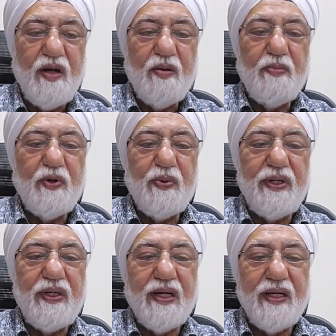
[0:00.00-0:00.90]

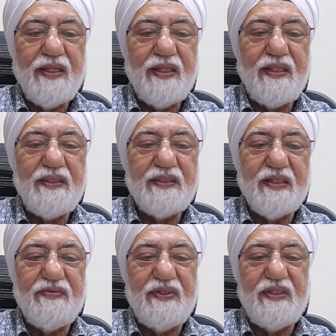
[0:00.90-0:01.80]
between
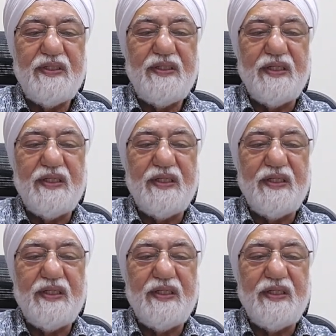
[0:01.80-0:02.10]
1970